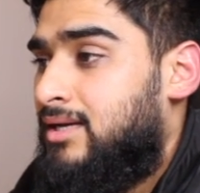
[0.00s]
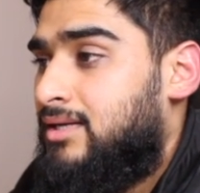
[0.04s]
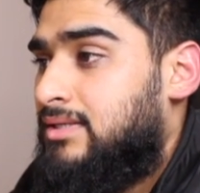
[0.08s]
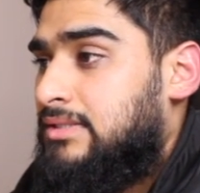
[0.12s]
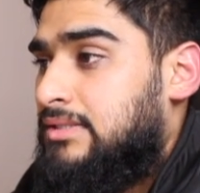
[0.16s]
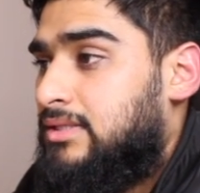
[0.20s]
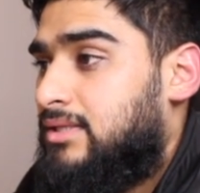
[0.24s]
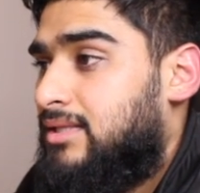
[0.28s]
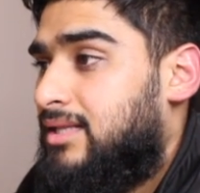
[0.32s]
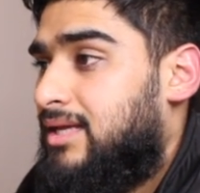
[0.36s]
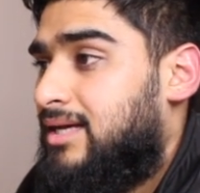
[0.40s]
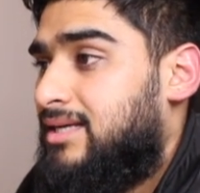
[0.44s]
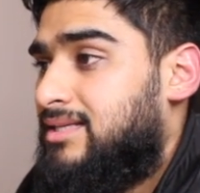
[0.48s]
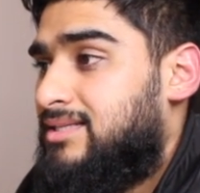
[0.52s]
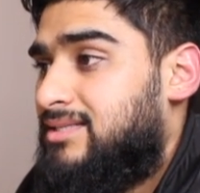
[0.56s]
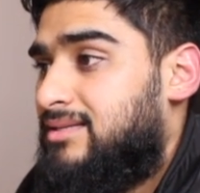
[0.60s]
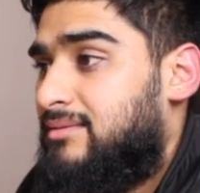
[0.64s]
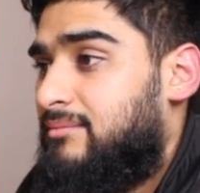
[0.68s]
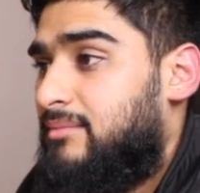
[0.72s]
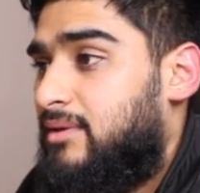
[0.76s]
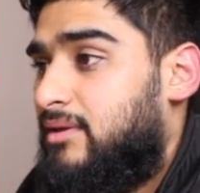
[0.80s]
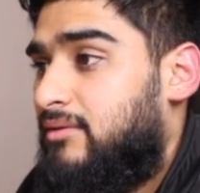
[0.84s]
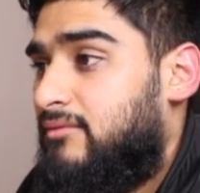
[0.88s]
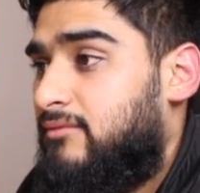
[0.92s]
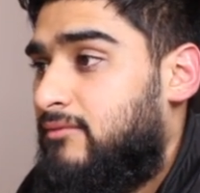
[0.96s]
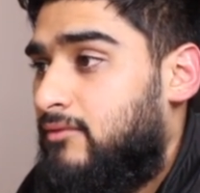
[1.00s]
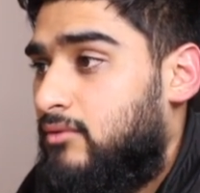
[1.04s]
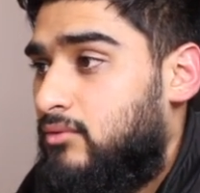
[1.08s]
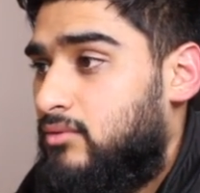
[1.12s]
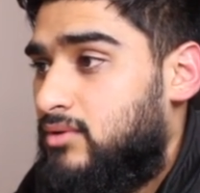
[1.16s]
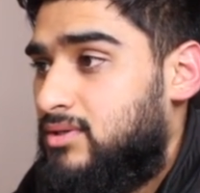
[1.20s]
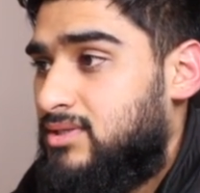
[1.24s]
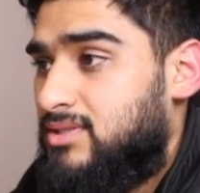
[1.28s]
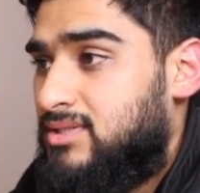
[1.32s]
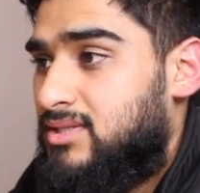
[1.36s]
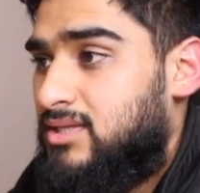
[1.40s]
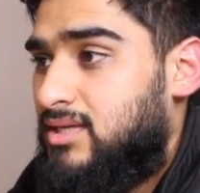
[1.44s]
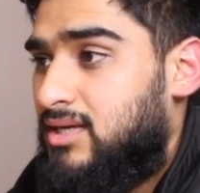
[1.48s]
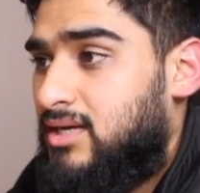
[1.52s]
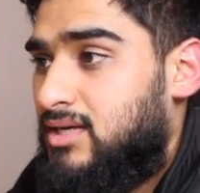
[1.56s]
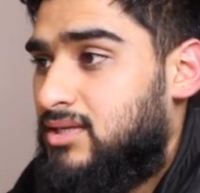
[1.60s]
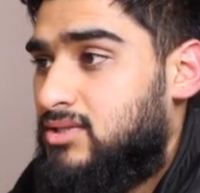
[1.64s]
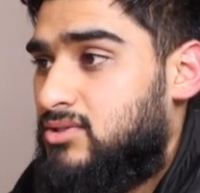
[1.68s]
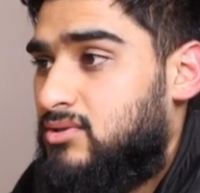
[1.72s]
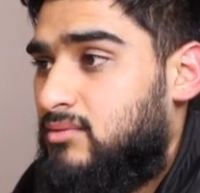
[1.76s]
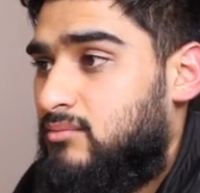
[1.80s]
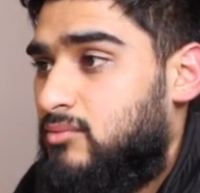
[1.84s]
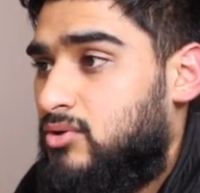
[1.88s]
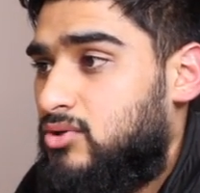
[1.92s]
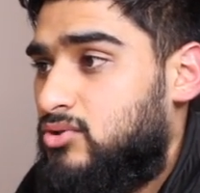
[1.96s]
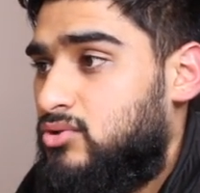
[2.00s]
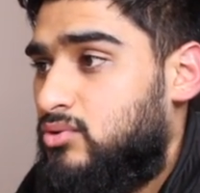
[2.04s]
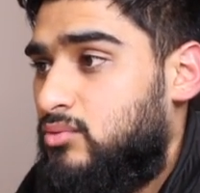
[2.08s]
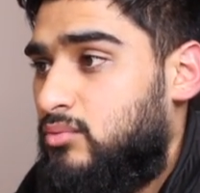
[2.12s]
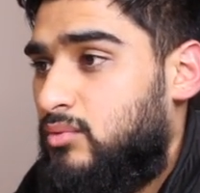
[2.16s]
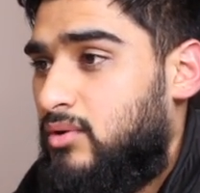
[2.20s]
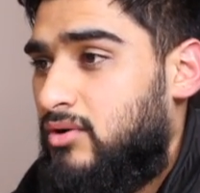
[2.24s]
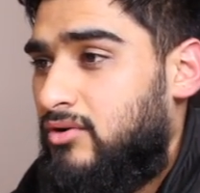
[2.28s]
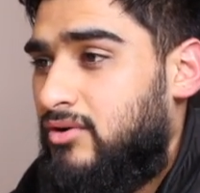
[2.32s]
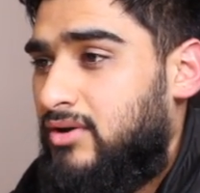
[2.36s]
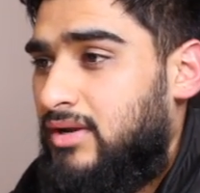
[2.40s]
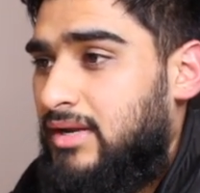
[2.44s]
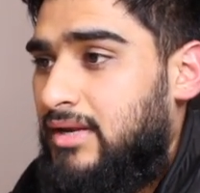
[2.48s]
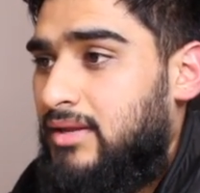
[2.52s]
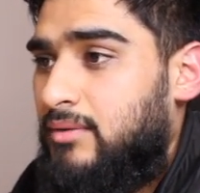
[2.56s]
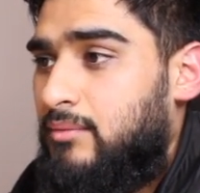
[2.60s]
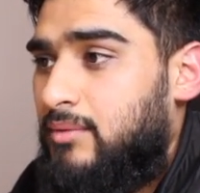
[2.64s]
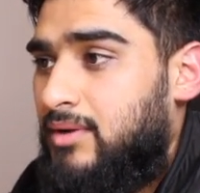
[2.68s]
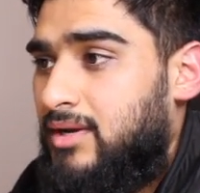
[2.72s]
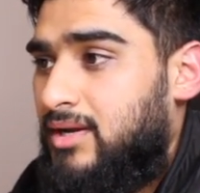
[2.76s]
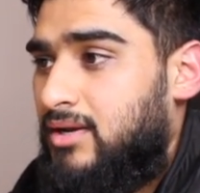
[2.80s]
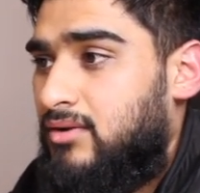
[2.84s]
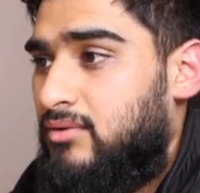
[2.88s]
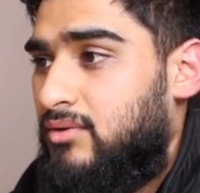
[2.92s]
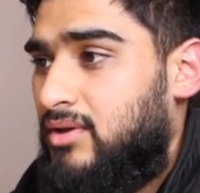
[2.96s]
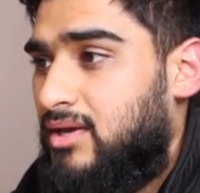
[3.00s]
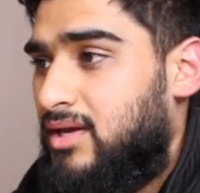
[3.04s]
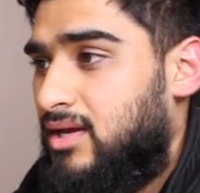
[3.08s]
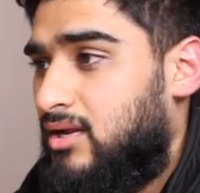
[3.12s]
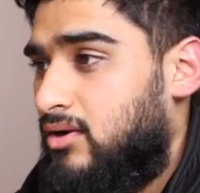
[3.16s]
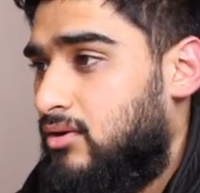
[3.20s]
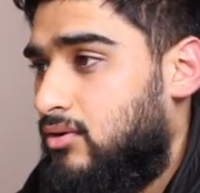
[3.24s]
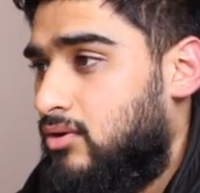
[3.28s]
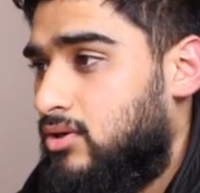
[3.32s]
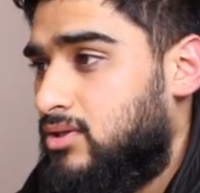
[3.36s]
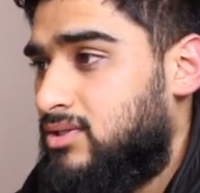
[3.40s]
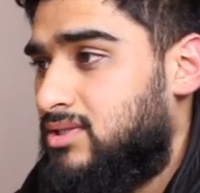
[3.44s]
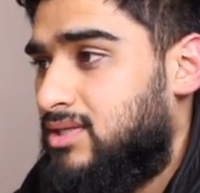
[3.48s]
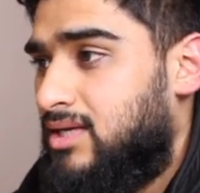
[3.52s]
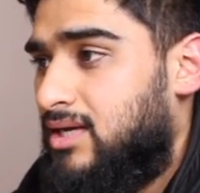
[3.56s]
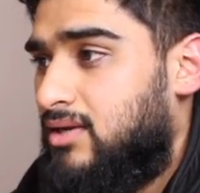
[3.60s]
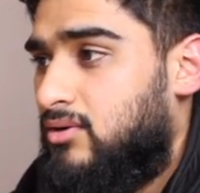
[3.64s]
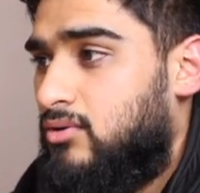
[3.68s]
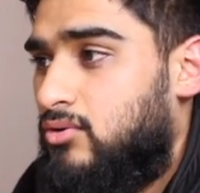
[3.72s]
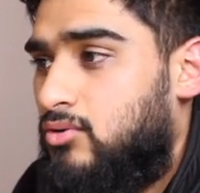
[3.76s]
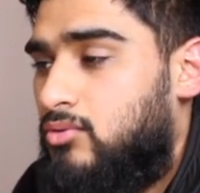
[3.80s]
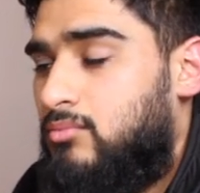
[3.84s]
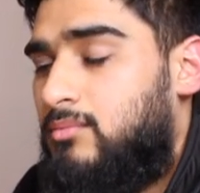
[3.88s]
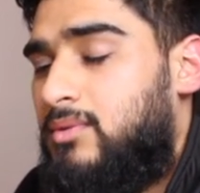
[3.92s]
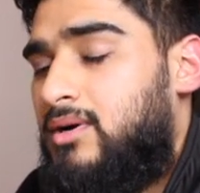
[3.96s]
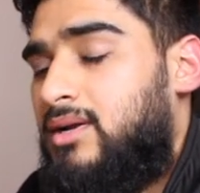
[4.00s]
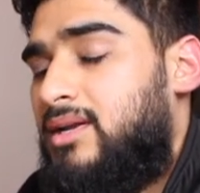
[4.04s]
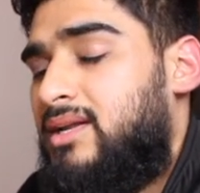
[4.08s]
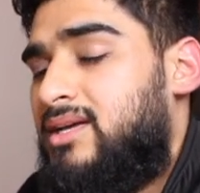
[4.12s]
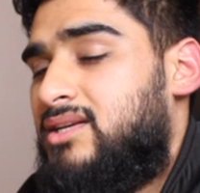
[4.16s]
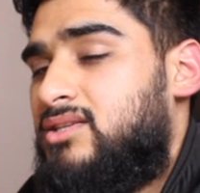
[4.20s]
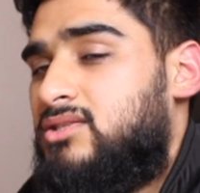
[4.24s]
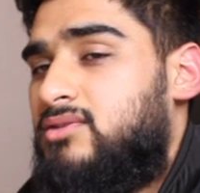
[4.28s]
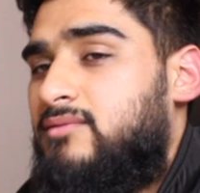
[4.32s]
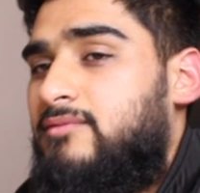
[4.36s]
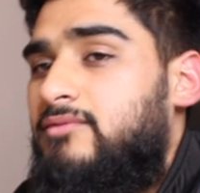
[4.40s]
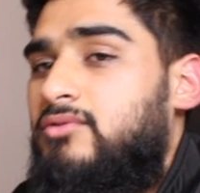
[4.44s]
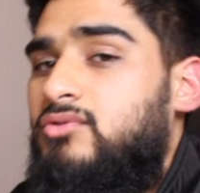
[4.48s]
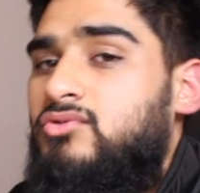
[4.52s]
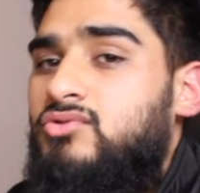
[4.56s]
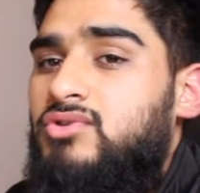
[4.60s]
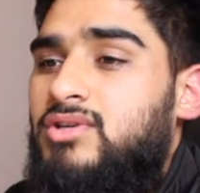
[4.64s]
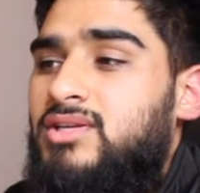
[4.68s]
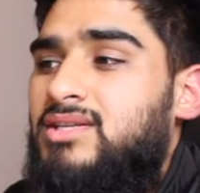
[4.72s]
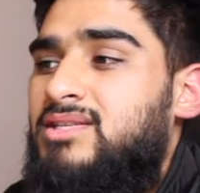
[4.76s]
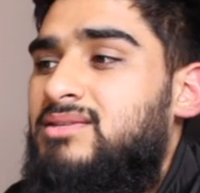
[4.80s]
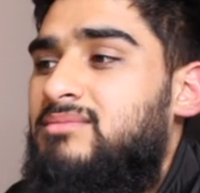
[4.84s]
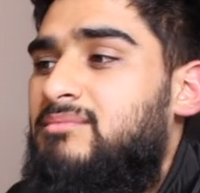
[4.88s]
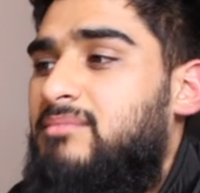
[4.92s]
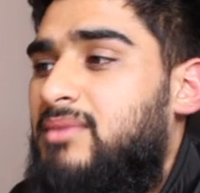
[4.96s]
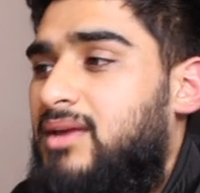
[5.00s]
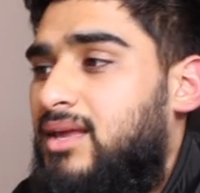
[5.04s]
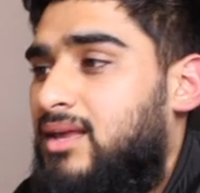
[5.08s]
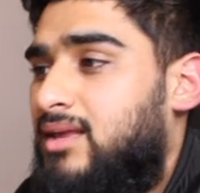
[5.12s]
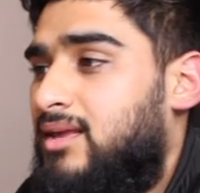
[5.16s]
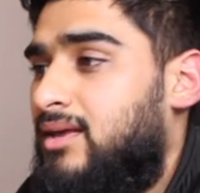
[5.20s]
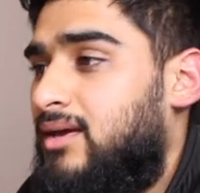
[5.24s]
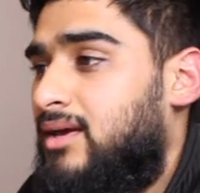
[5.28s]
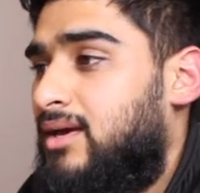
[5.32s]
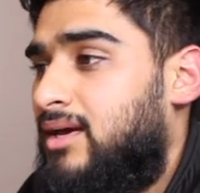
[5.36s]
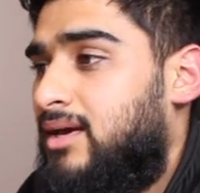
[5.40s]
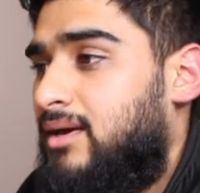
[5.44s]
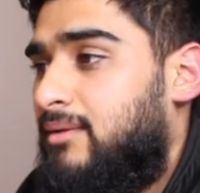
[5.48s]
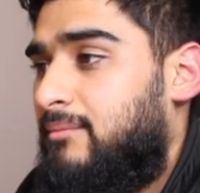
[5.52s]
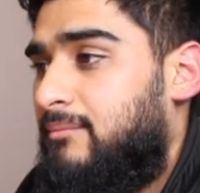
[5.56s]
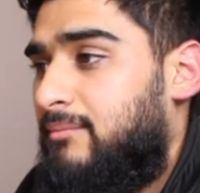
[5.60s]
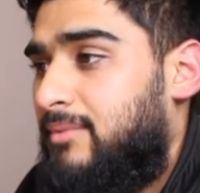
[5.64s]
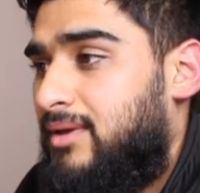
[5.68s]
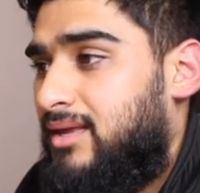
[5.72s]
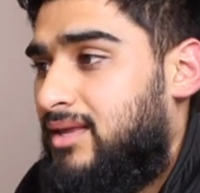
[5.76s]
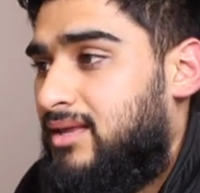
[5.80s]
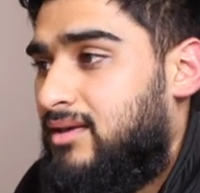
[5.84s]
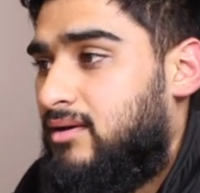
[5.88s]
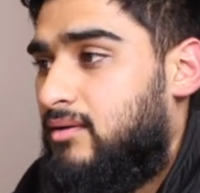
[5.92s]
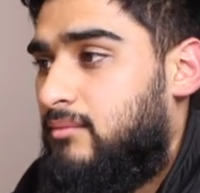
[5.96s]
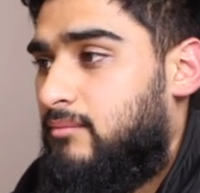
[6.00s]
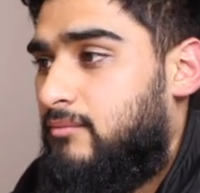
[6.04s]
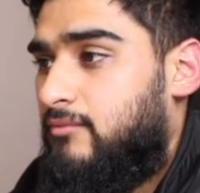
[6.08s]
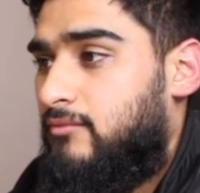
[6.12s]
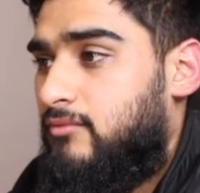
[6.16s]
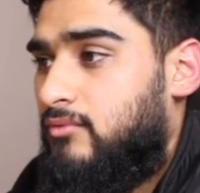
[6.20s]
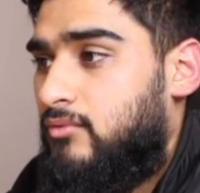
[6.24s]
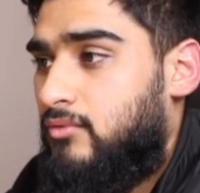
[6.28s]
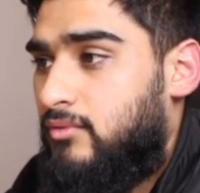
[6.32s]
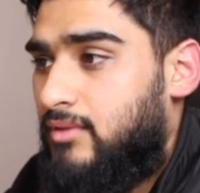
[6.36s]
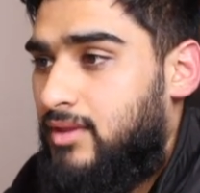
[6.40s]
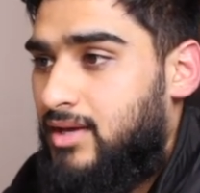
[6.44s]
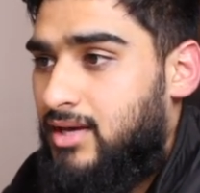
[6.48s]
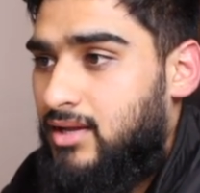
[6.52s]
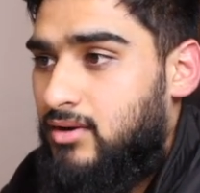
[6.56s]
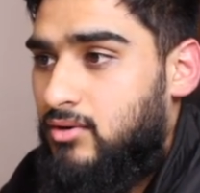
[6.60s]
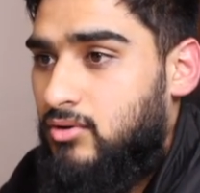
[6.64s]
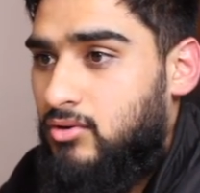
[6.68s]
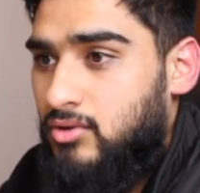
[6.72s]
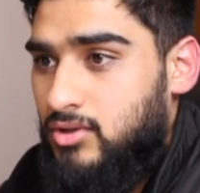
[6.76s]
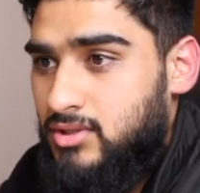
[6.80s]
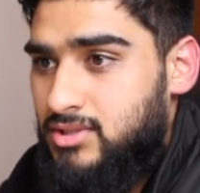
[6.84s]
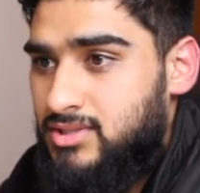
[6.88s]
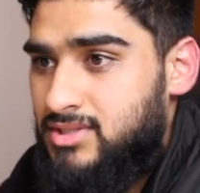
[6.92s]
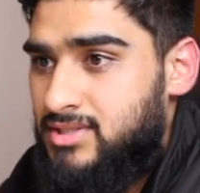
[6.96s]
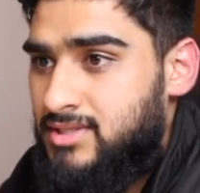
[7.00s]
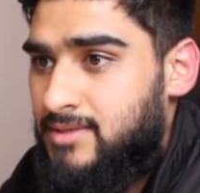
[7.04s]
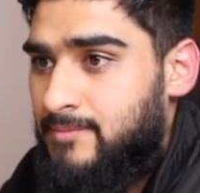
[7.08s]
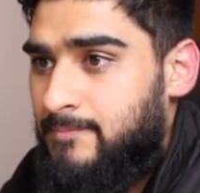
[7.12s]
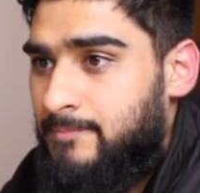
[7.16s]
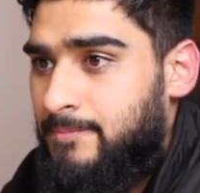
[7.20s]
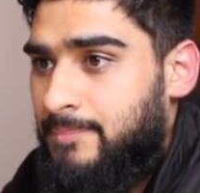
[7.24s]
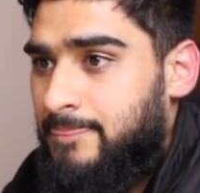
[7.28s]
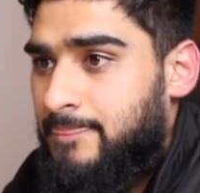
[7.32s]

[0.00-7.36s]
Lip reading: So that is the main focus here. So I'm not too worried. When I do hit a loss, I know my next few trades may make up for that loss.